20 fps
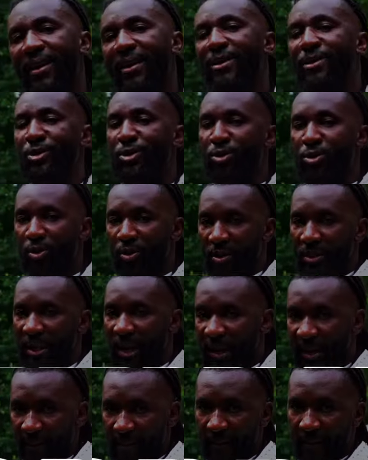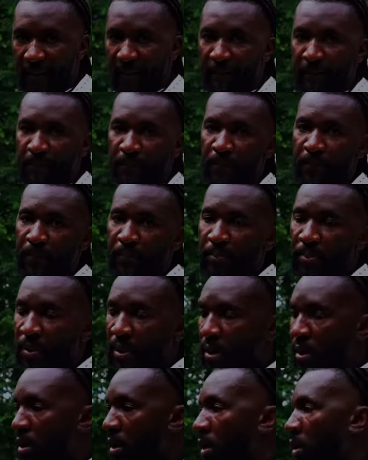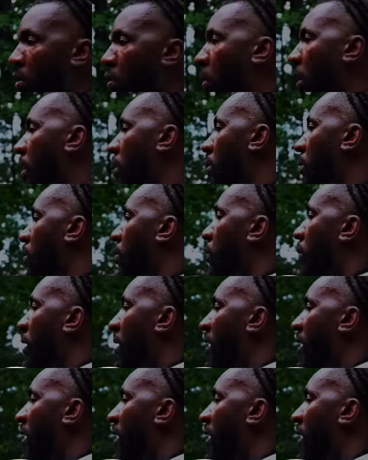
a sore tie. Well, we